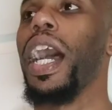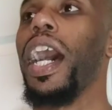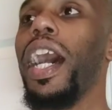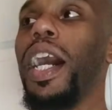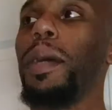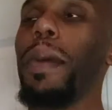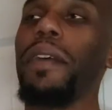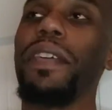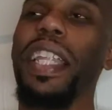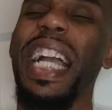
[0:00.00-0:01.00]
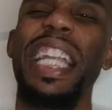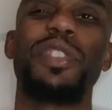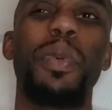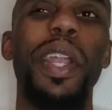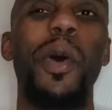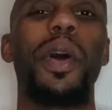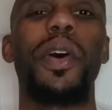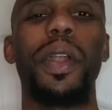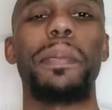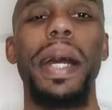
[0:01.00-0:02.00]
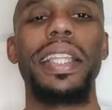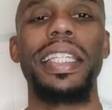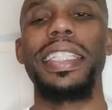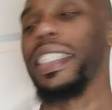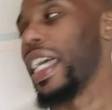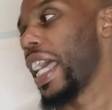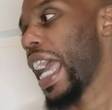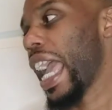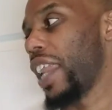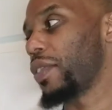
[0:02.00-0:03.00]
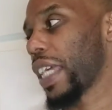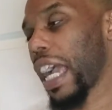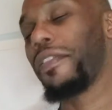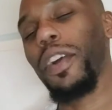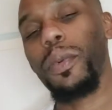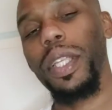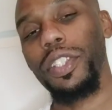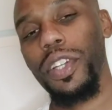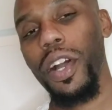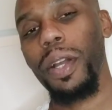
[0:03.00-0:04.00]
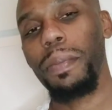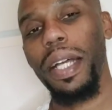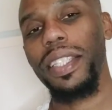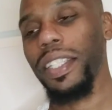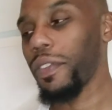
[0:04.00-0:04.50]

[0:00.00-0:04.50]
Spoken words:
I feel like I just went on about this, and it was like I felt really strong about this.